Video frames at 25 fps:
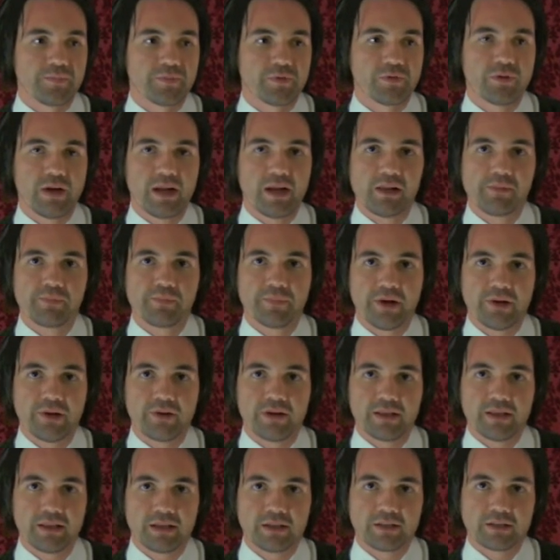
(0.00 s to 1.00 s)
violent
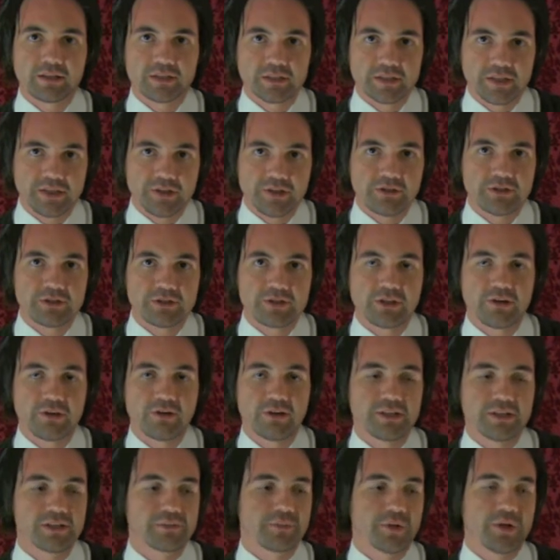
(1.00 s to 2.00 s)
parenting that continues to go
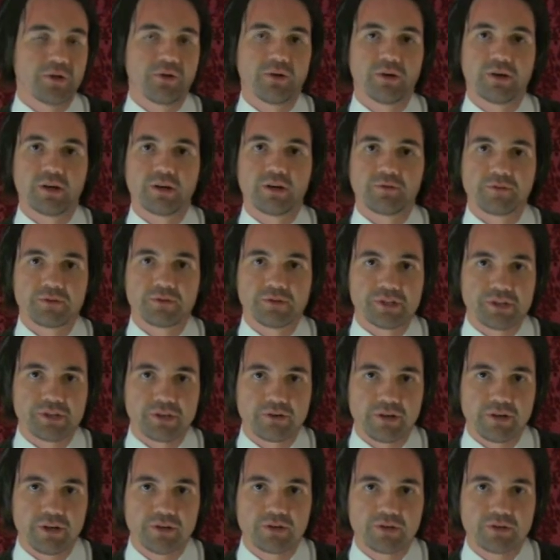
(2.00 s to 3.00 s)
on. It's been going on for
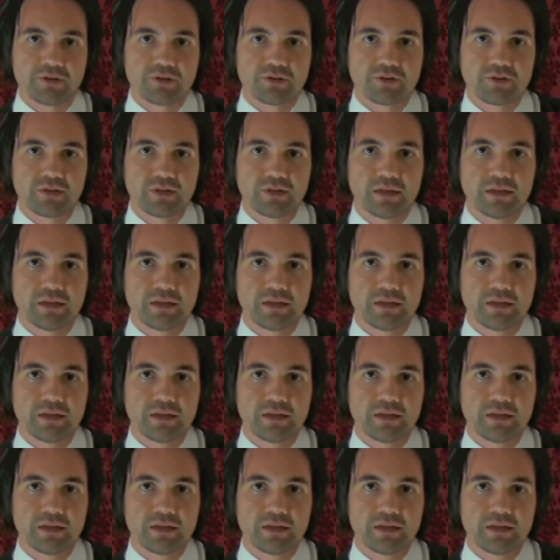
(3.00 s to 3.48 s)
generations.